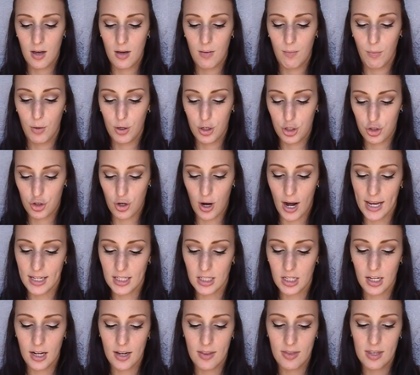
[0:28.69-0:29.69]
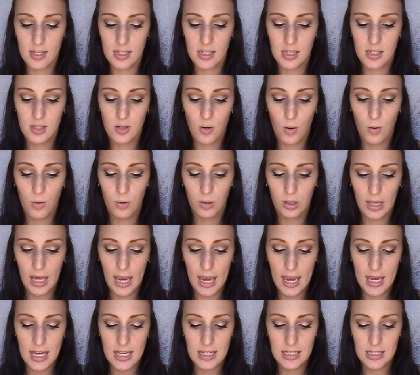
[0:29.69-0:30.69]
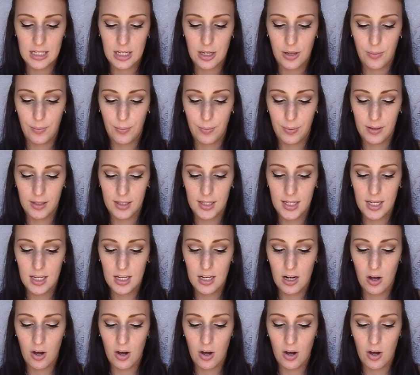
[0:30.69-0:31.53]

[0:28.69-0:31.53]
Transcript: moisturizer, and this is Olay's Complete